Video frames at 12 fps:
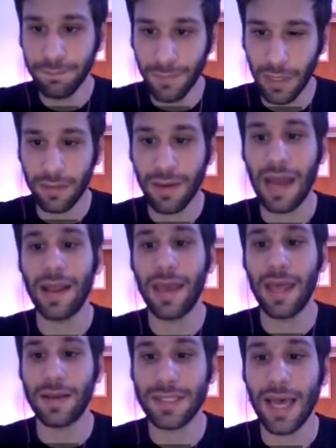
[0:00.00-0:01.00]
then you got to
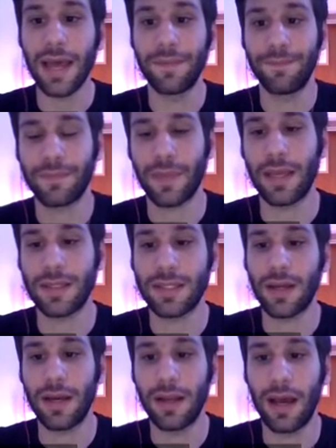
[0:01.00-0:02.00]
get outside and
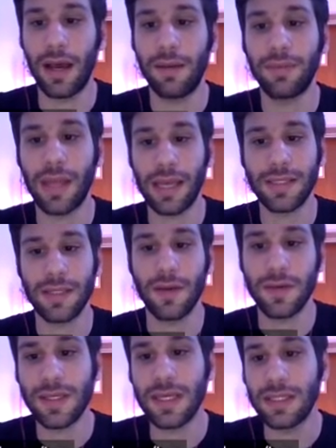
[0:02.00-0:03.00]
start planting
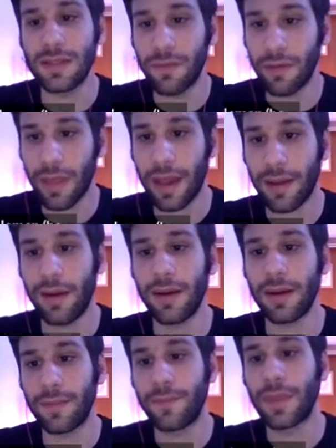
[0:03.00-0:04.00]
those seeds for that
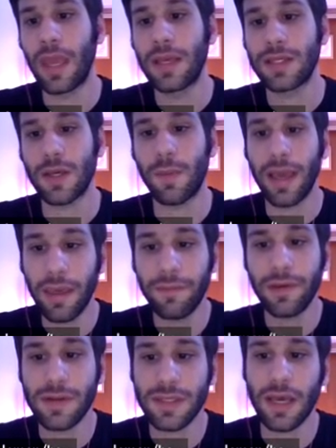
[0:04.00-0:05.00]
garden. So by
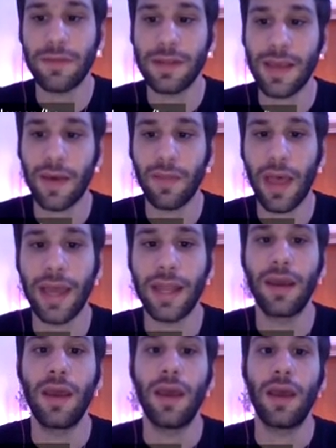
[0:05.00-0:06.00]
giving yourself a
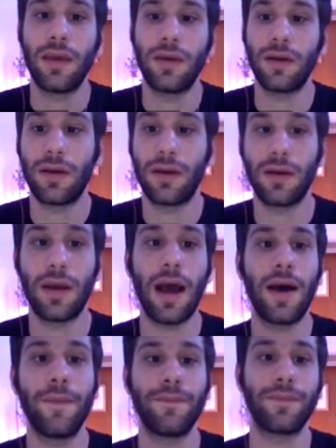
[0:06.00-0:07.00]
deadline, you're
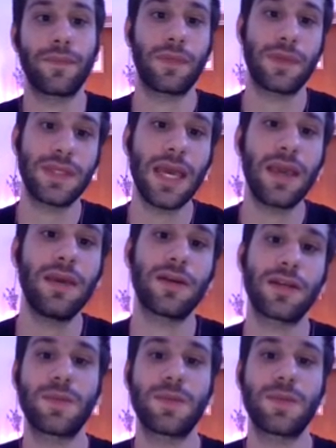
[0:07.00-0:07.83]
taking your